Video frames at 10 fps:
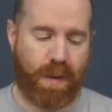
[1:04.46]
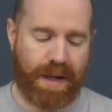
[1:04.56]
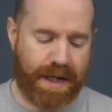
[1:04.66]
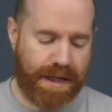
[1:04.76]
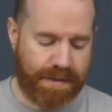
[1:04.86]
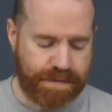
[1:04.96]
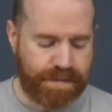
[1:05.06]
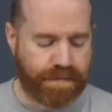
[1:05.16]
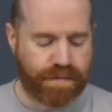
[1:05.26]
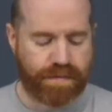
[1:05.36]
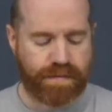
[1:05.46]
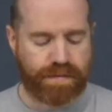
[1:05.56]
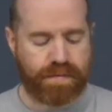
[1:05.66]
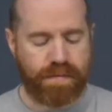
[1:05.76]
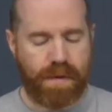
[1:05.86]
quickly.
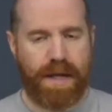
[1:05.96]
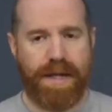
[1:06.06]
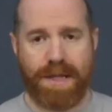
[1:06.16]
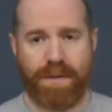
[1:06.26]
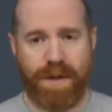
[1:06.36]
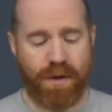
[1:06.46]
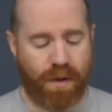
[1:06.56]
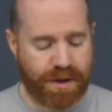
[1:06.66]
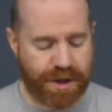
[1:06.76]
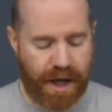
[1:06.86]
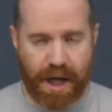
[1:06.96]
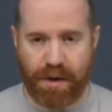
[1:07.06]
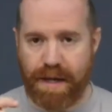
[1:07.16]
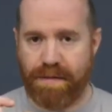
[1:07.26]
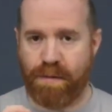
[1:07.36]
Nice wee torch
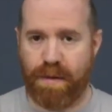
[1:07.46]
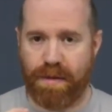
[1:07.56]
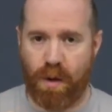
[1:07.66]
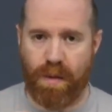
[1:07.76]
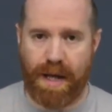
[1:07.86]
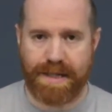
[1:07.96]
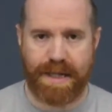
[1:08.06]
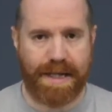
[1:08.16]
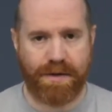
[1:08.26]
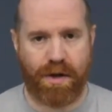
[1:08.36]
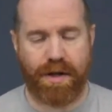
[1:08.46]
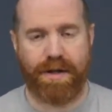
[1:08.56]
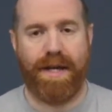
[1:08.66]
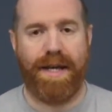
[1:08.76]
engraved with Olight Elite on it,